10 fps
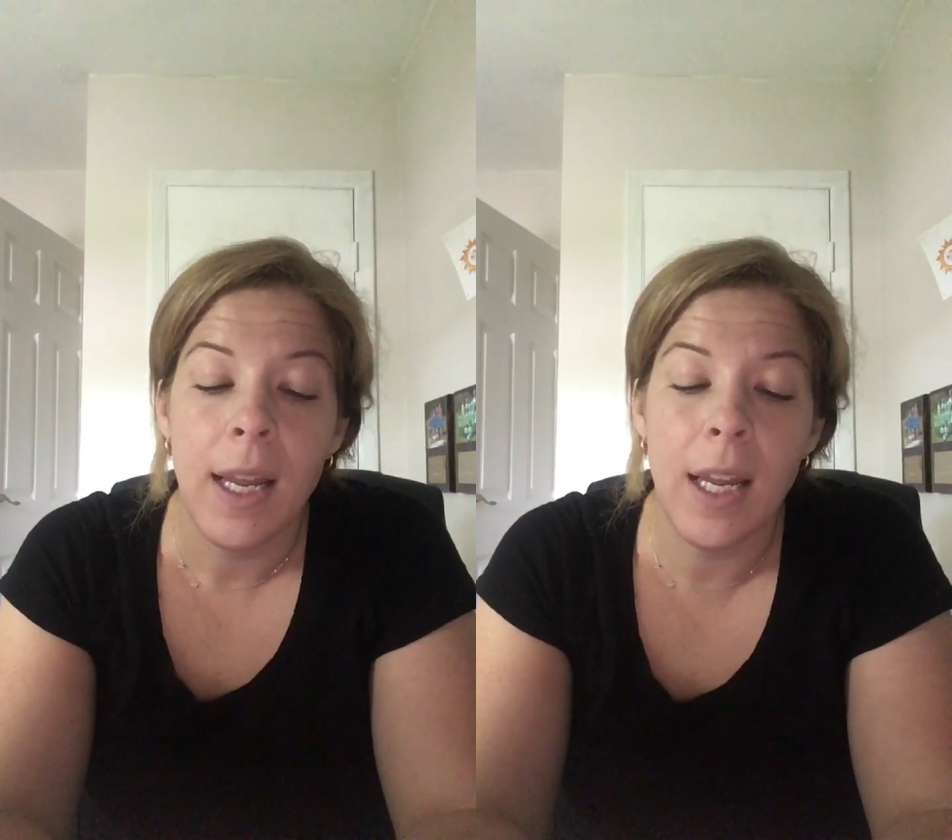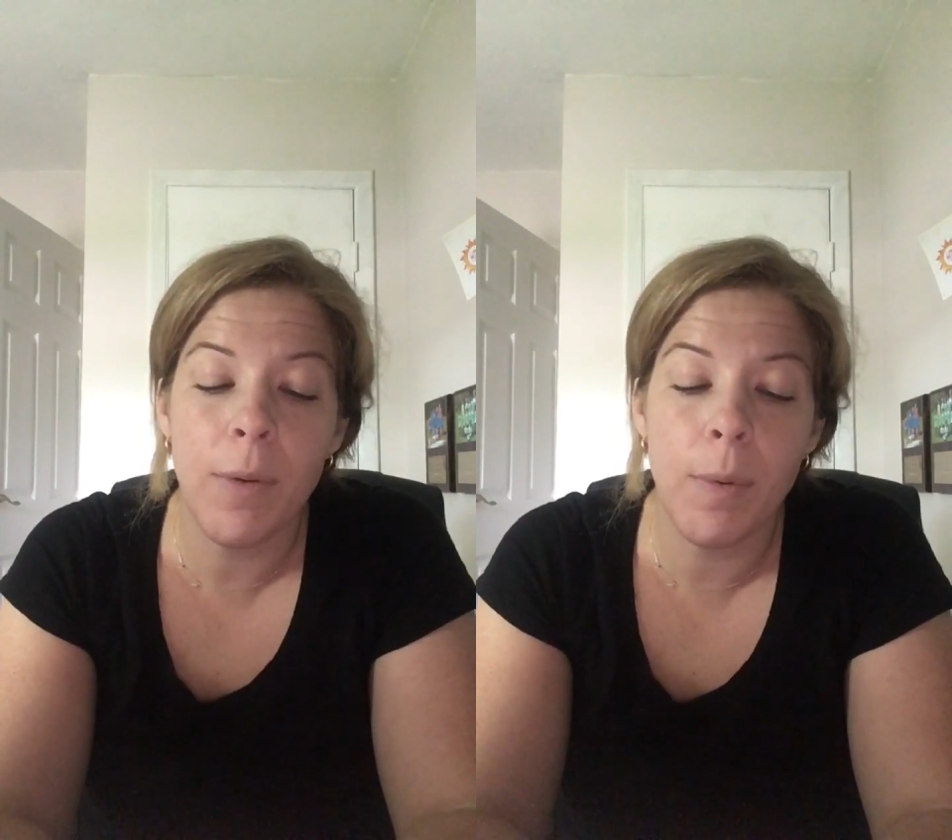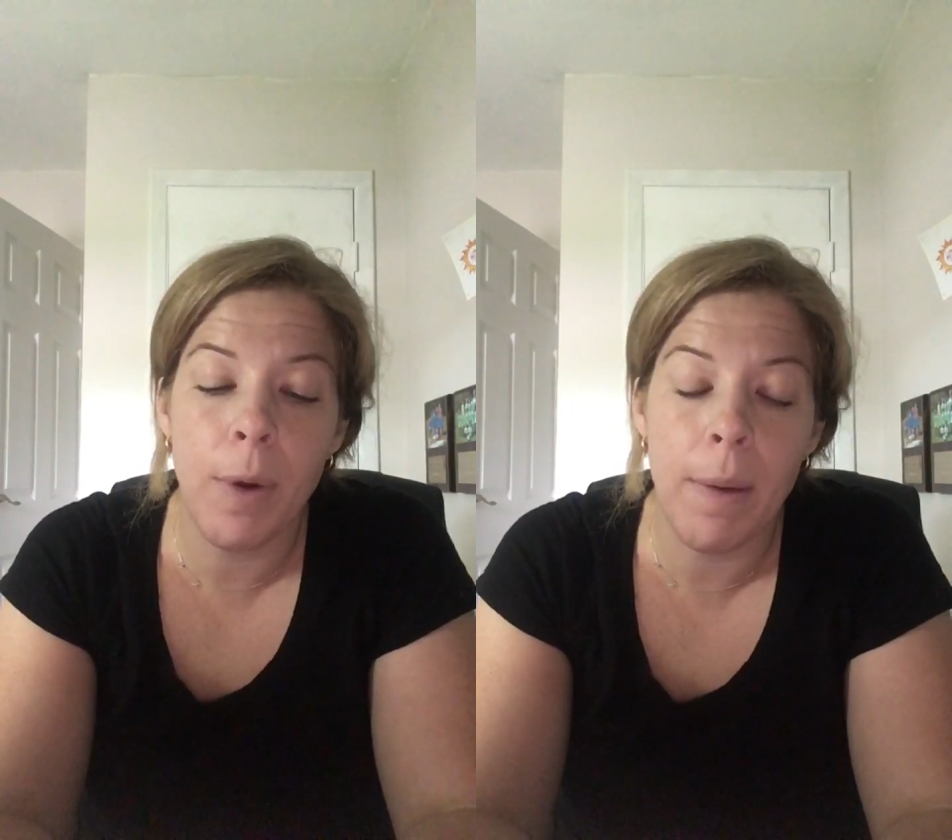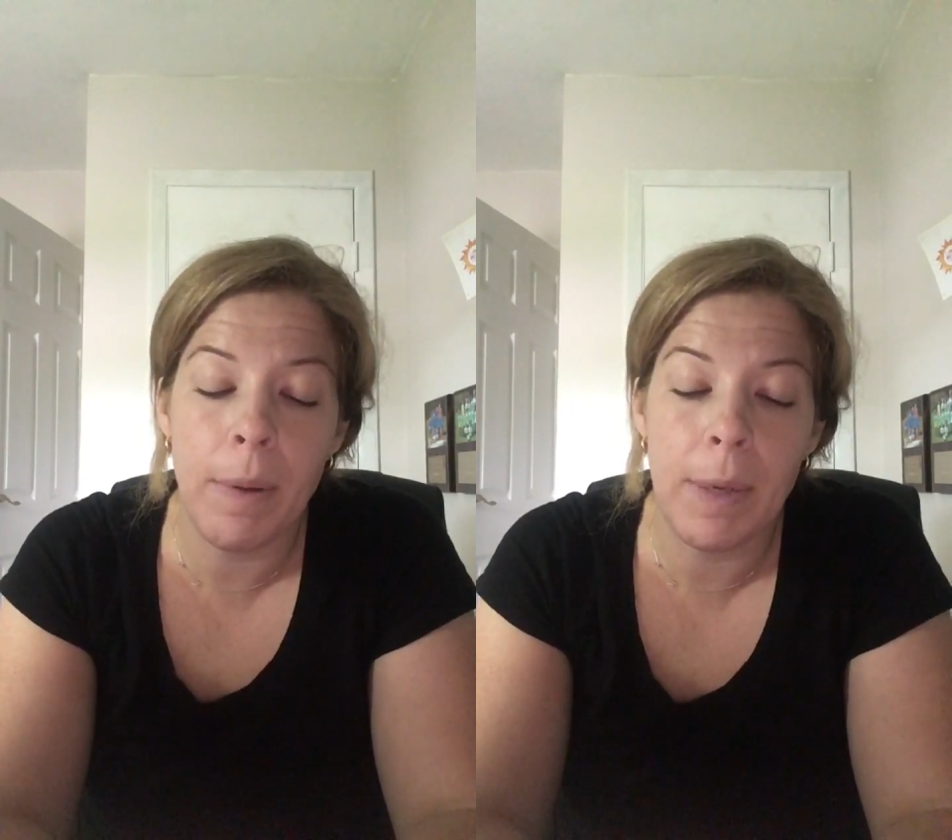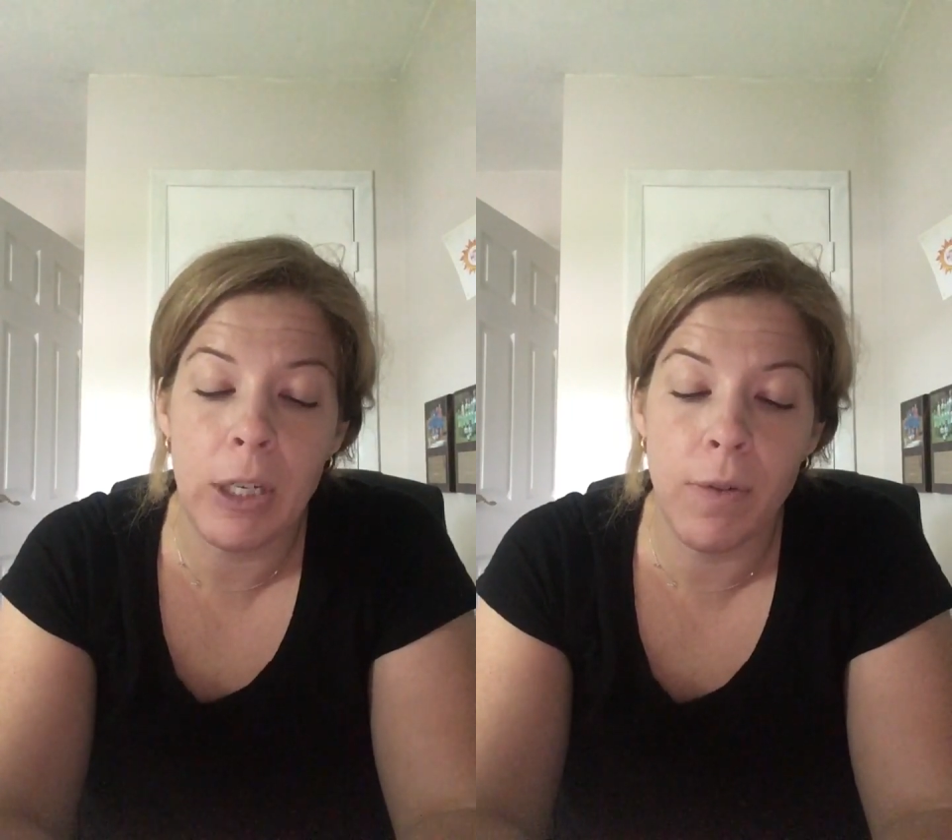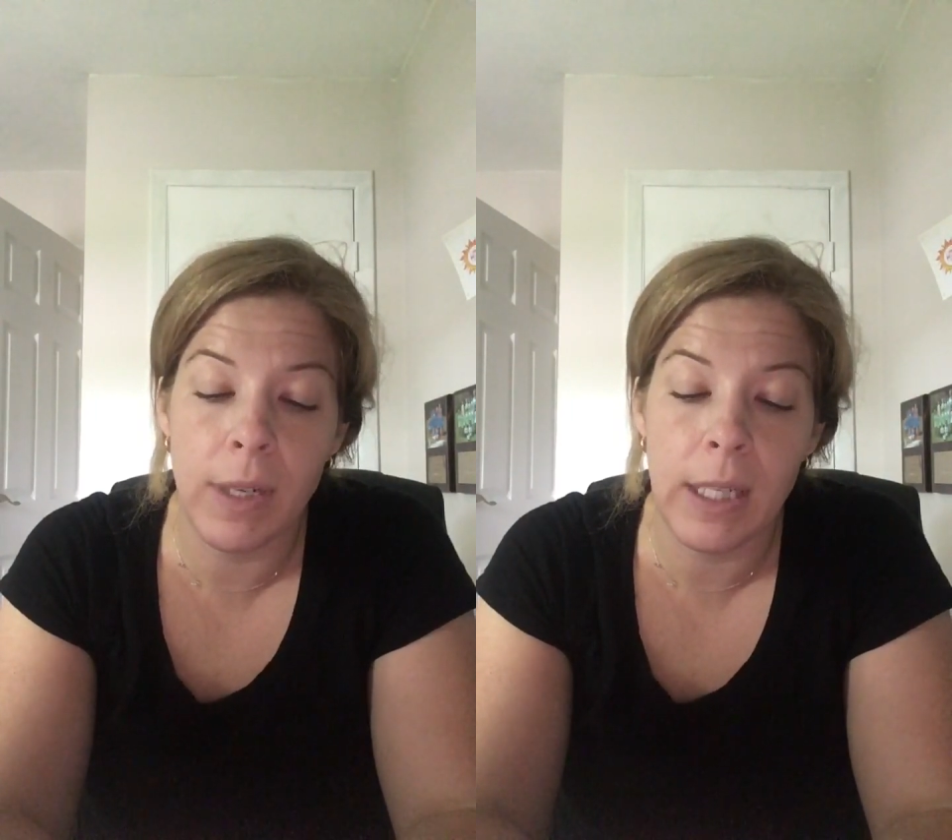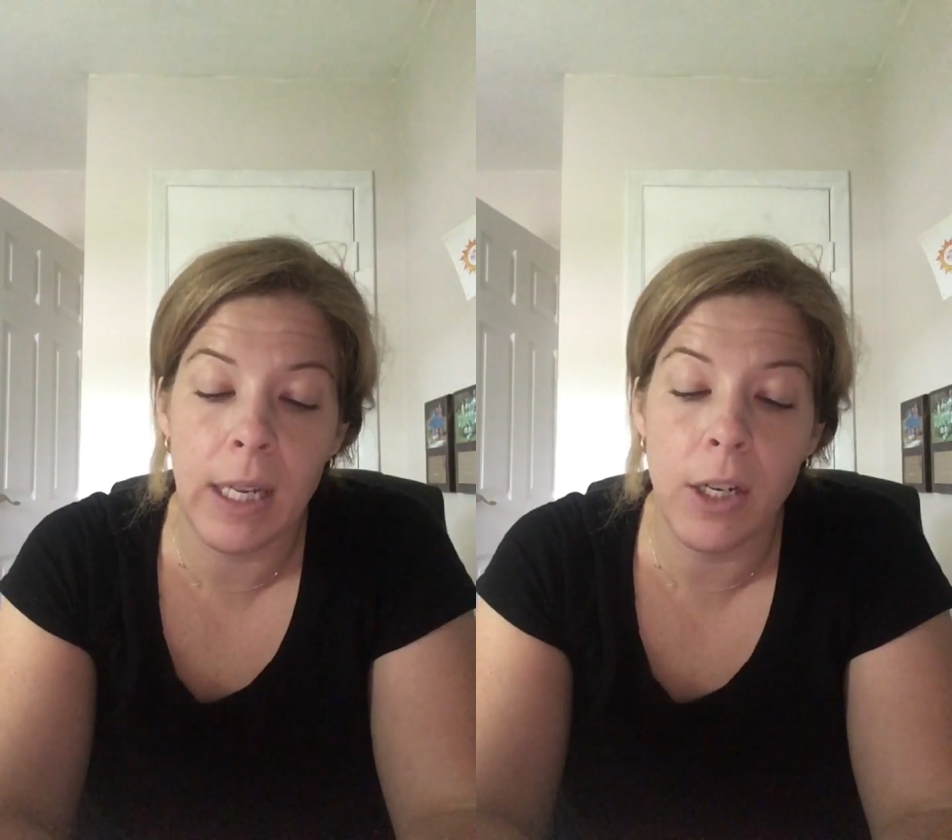it would probably be too risky